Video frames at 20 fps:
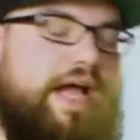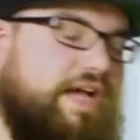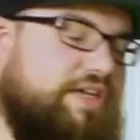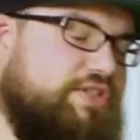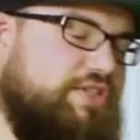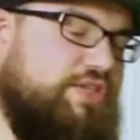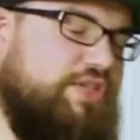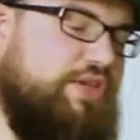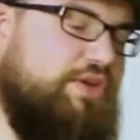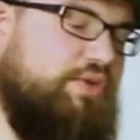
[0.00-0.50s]

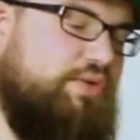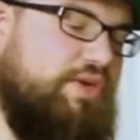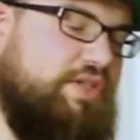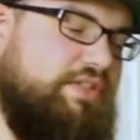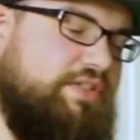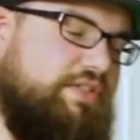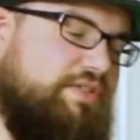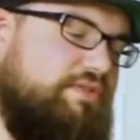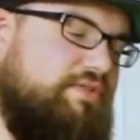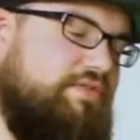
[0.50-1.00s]
actually, you know what?
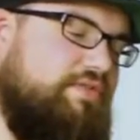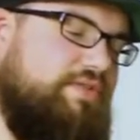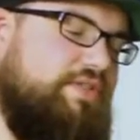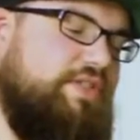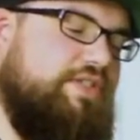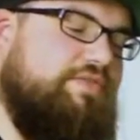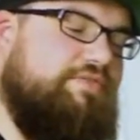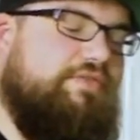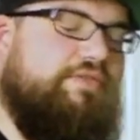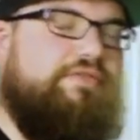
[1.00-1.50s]

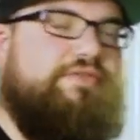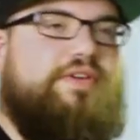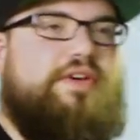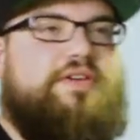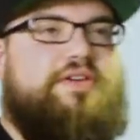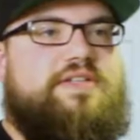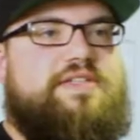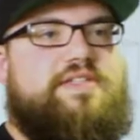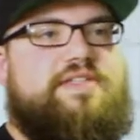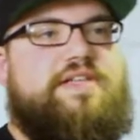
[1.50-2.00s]
Just for
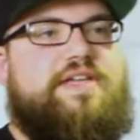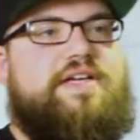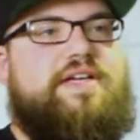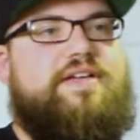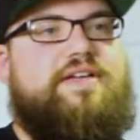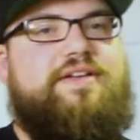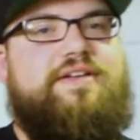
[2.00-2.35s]
fairness' sake,